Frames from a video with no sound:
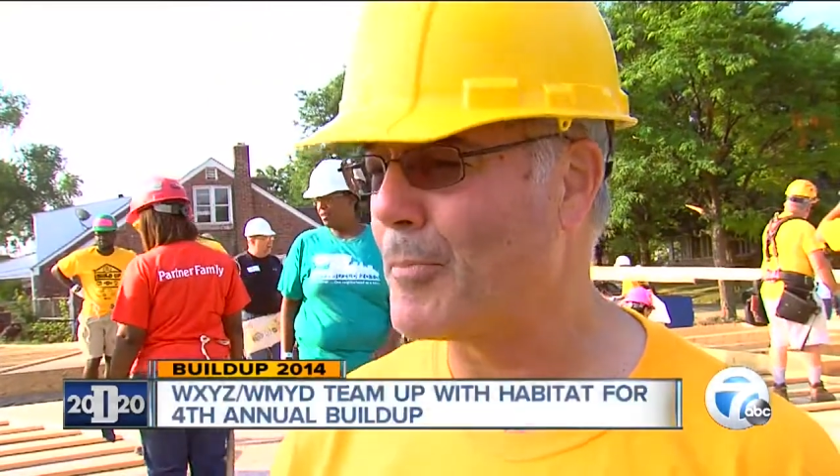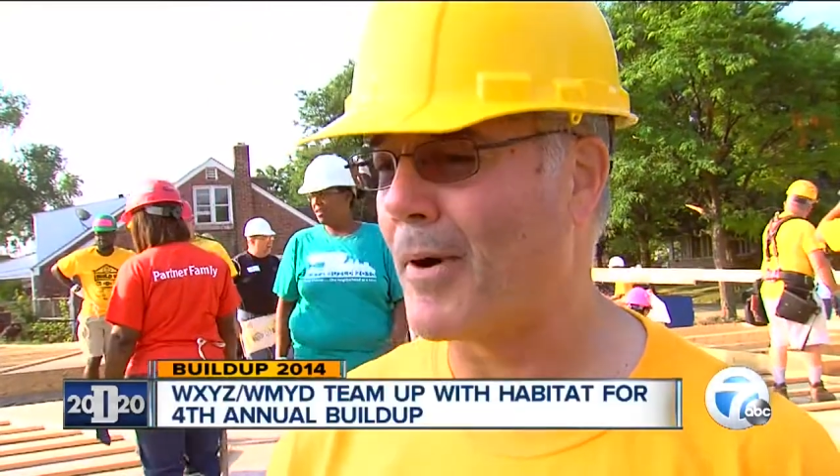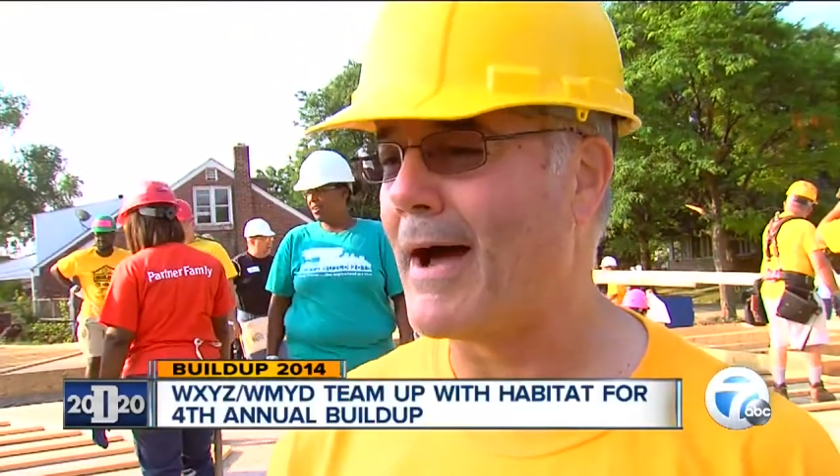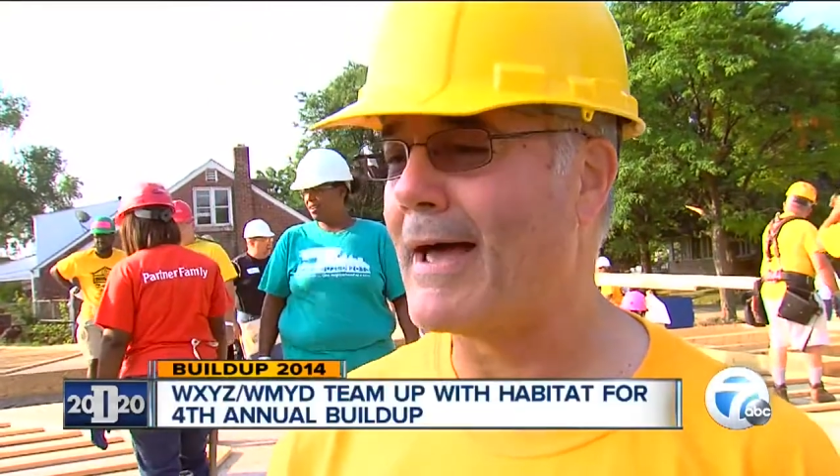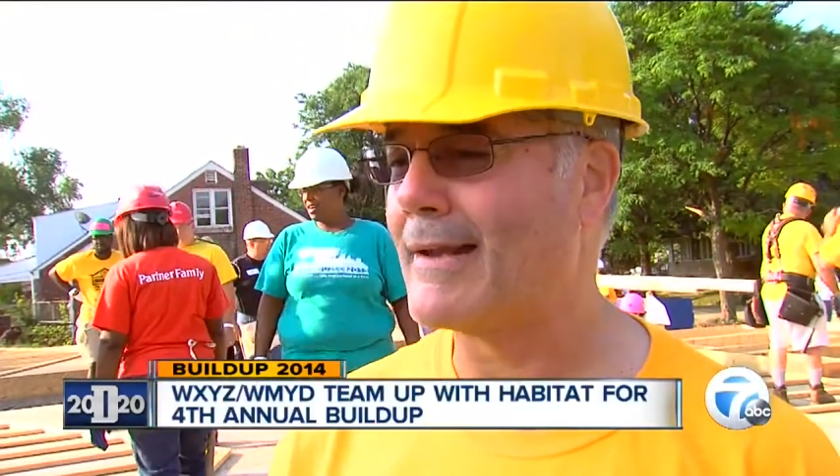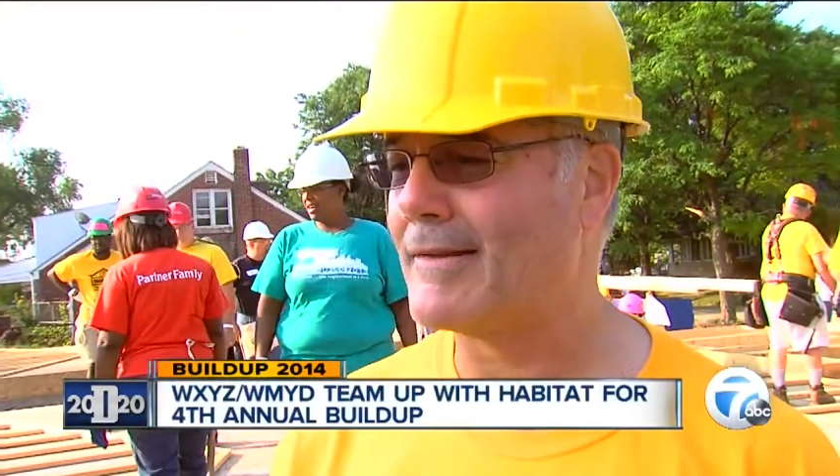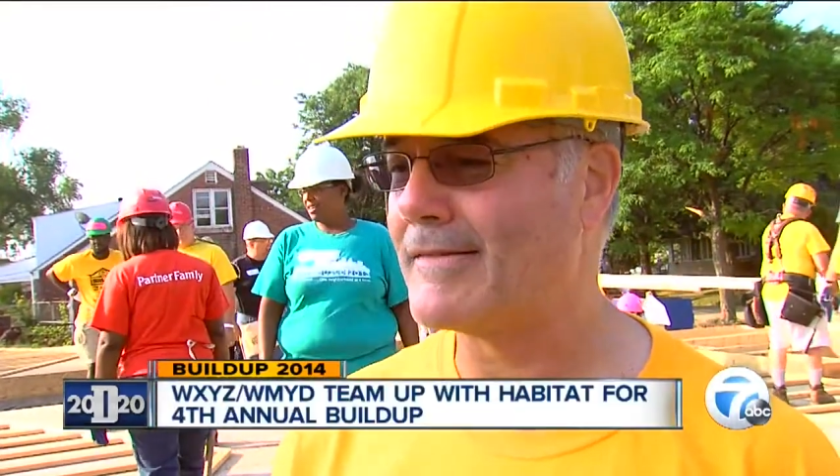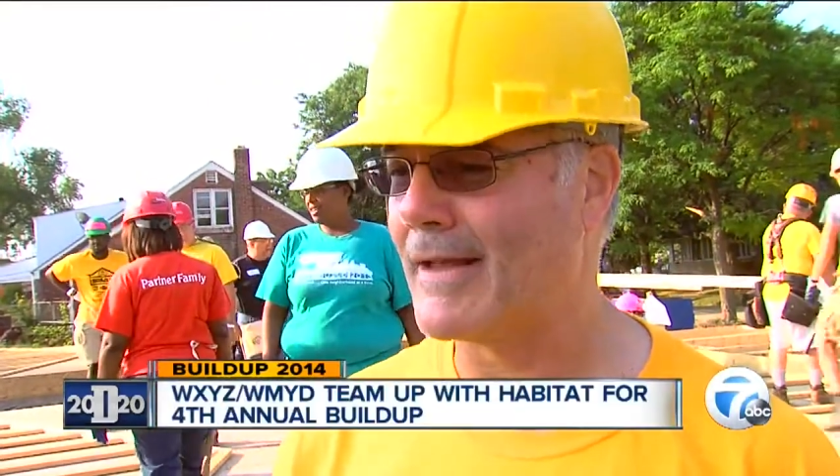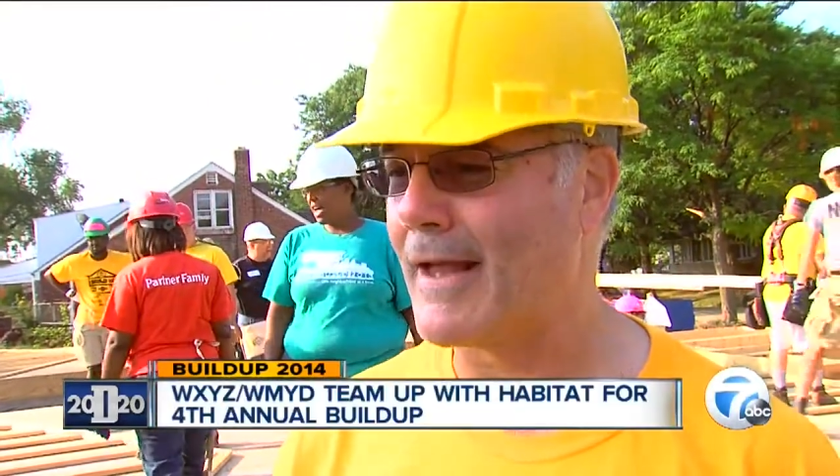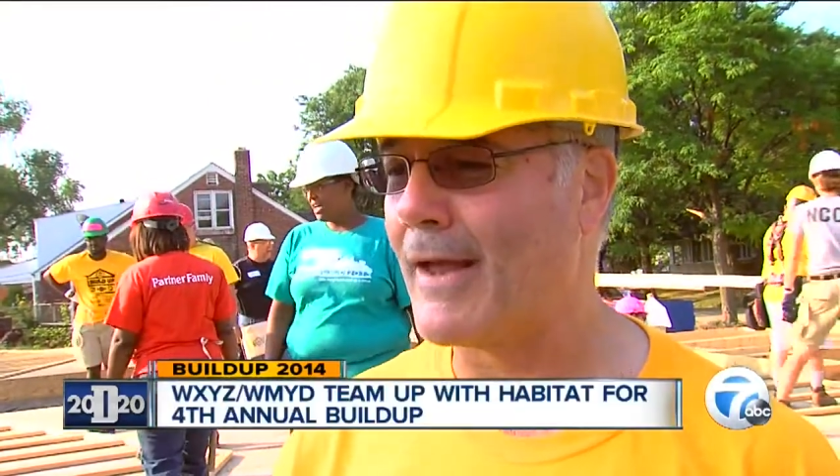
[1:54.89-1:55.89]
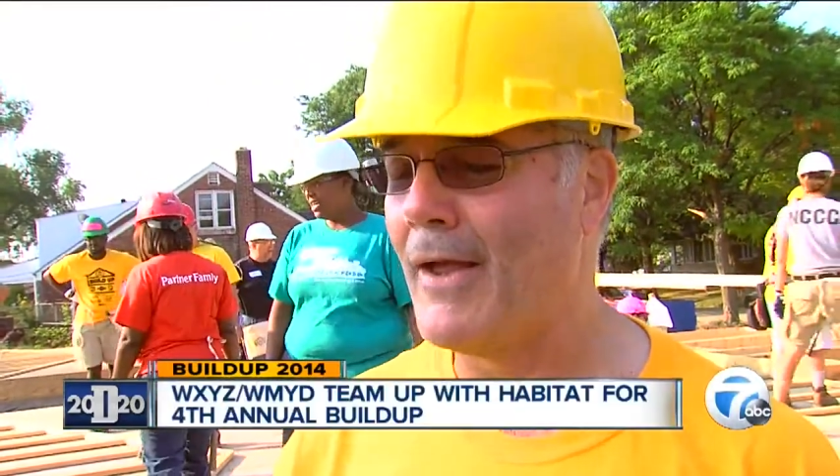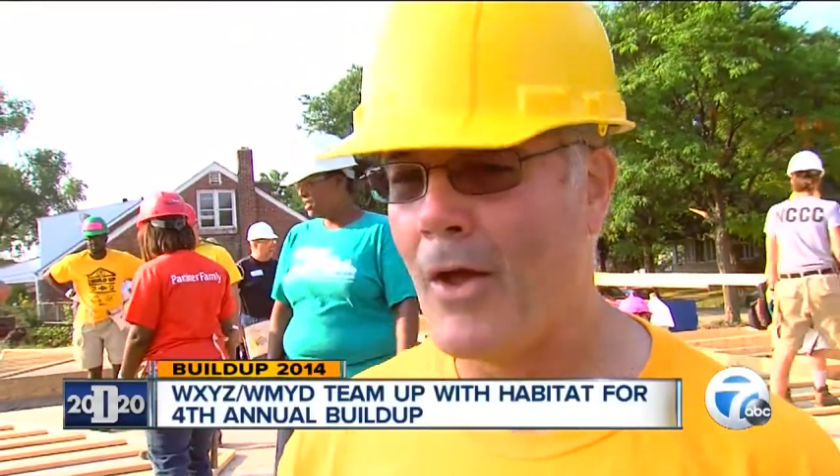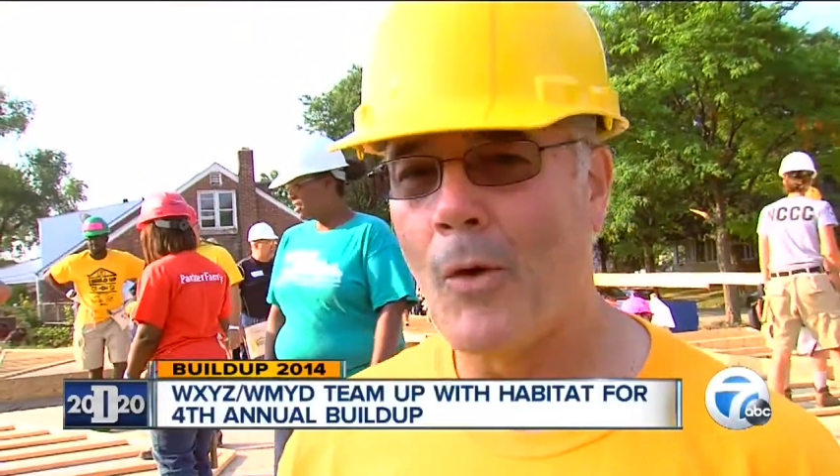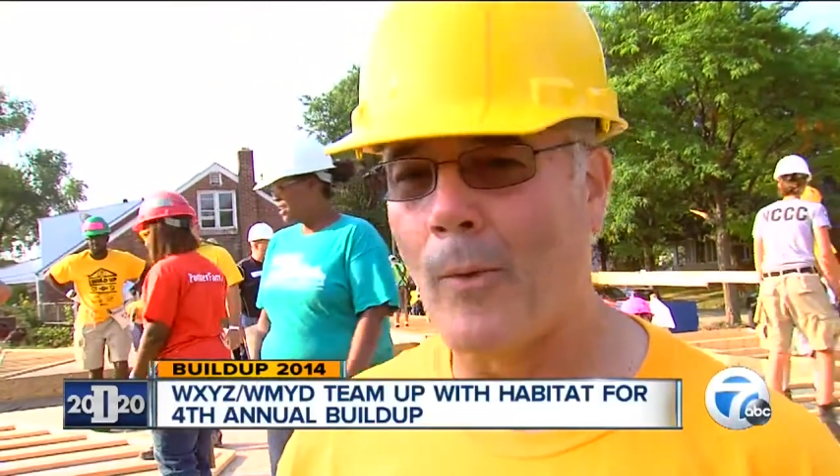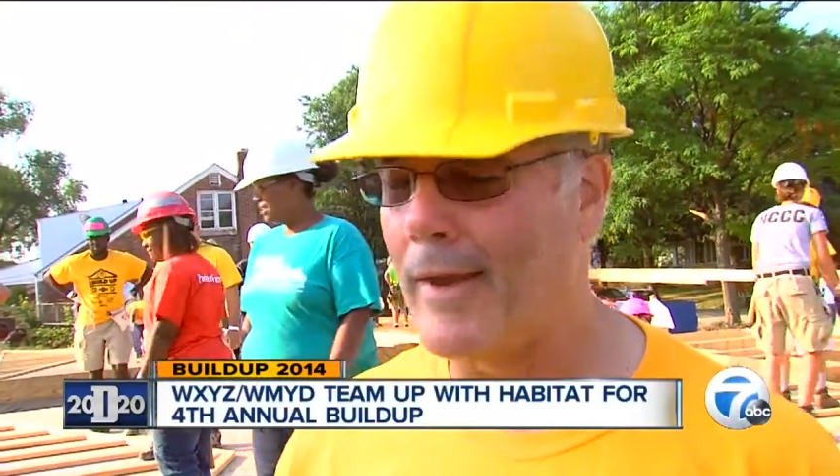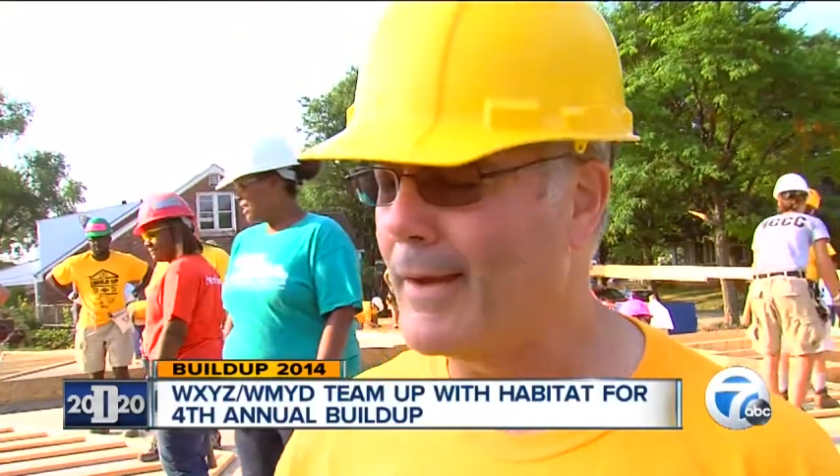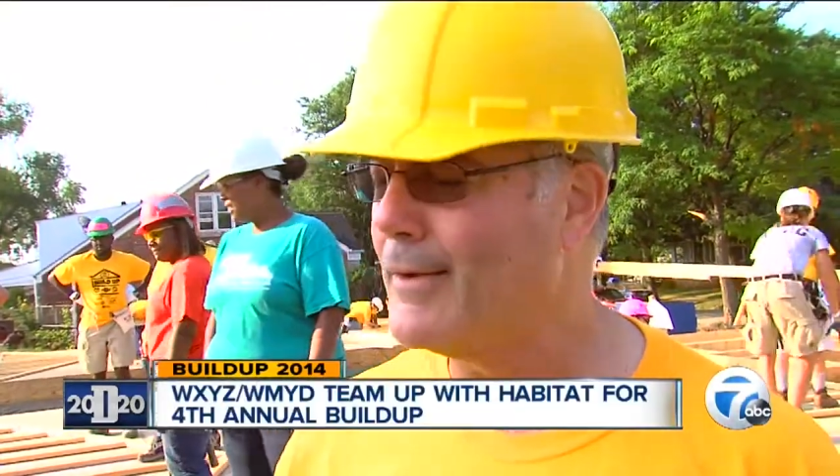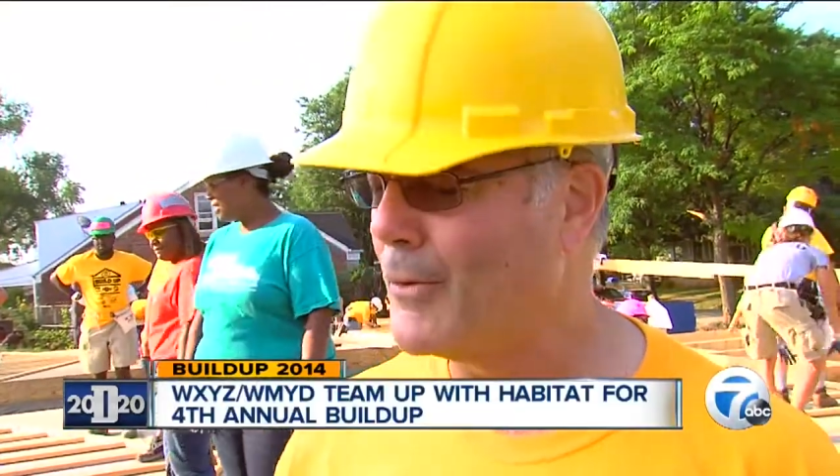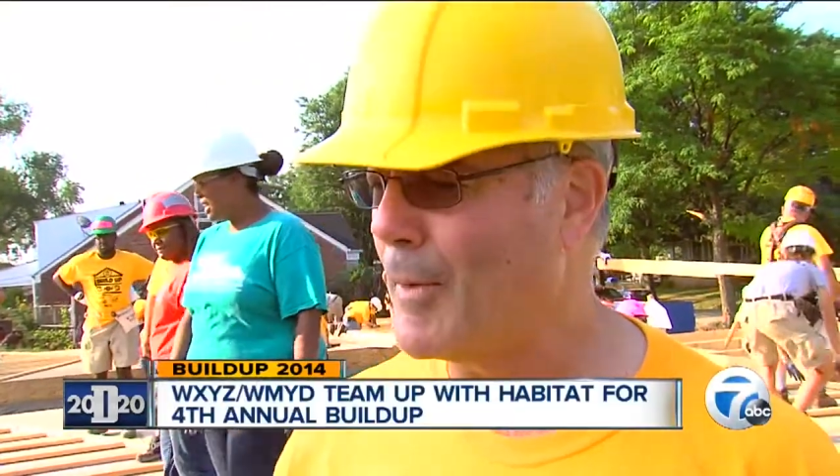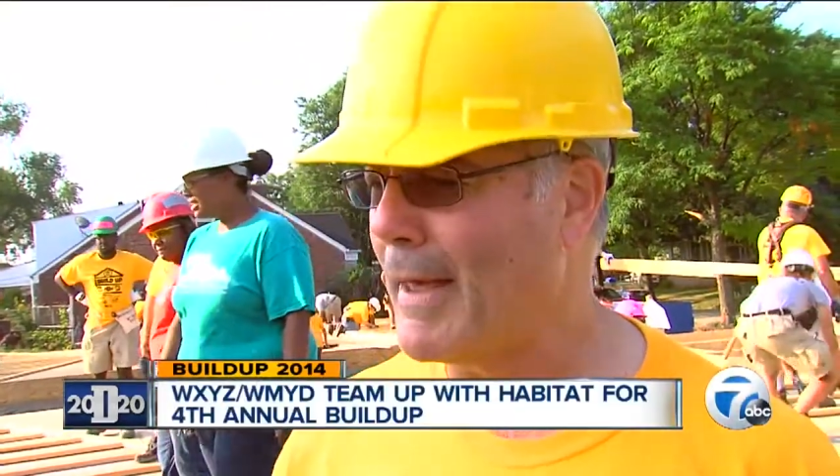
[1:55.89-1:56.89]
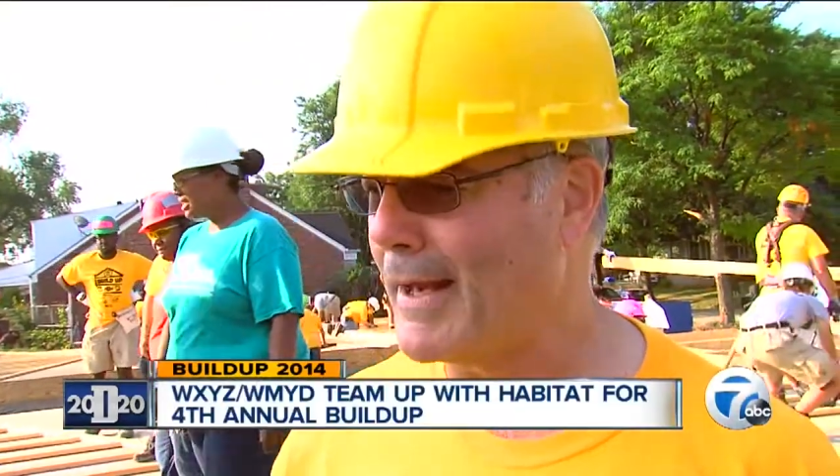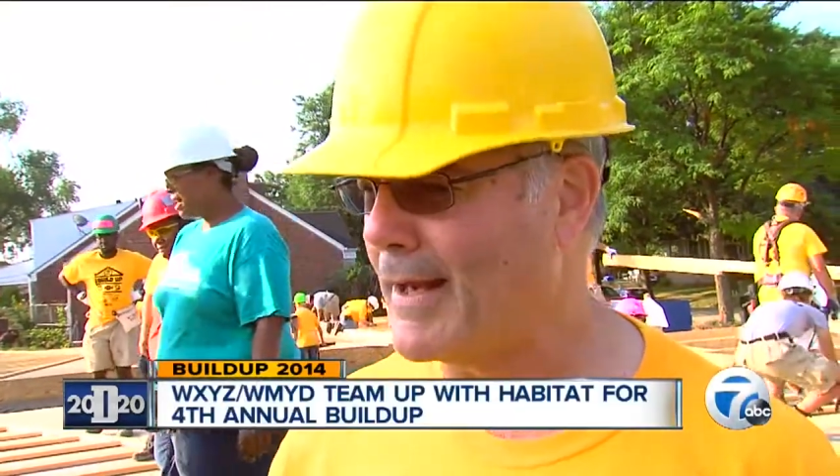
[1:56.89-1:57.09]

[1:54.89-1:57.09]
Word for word: pride and say, we, we made a